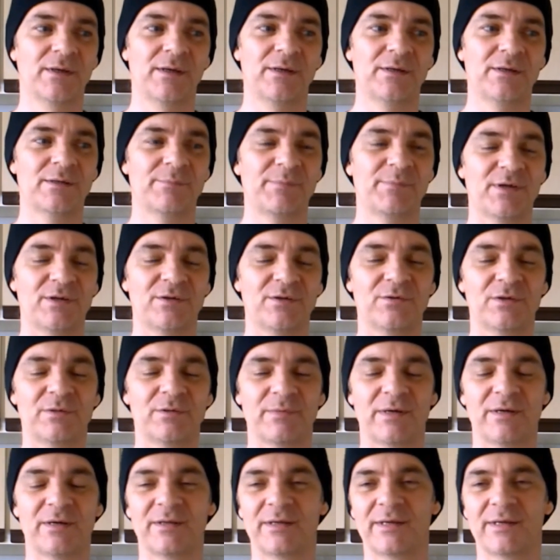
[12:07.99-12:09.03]
it can be a
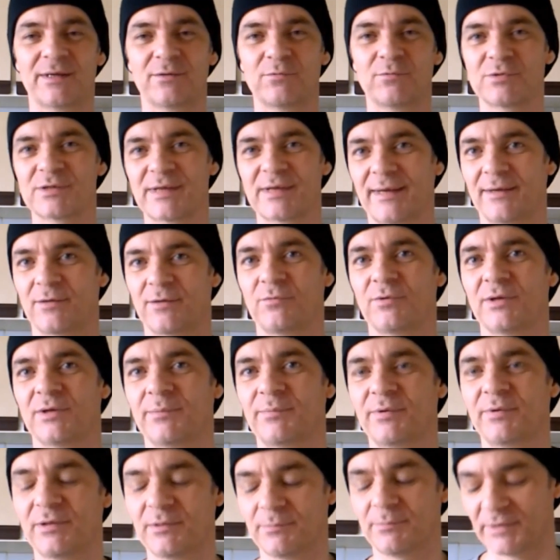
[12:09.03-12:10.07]
nightmare they get it all tangled
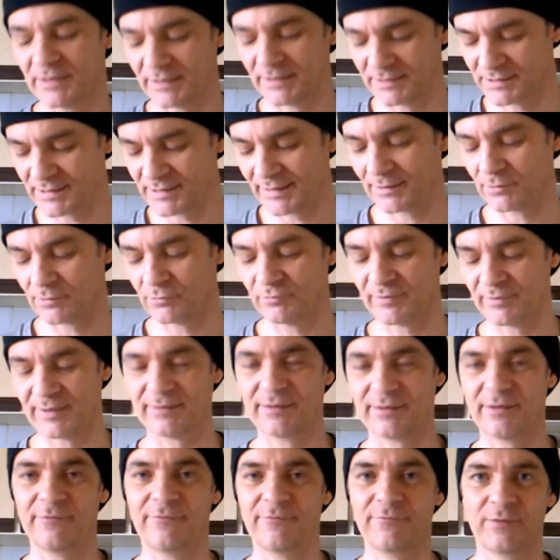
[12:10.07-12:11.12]
up and then get it tangled
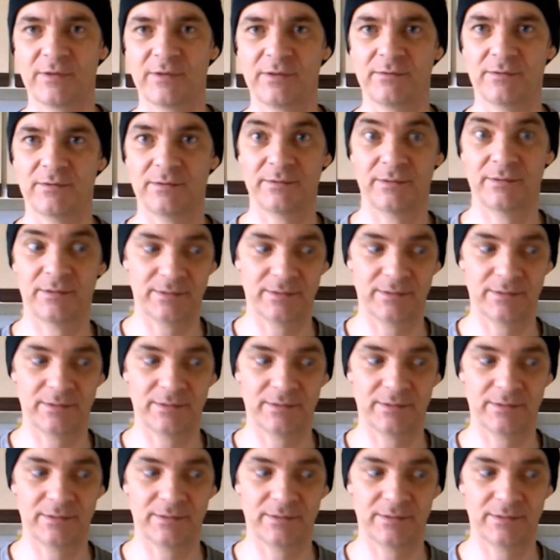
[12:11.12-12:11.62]
around their feet and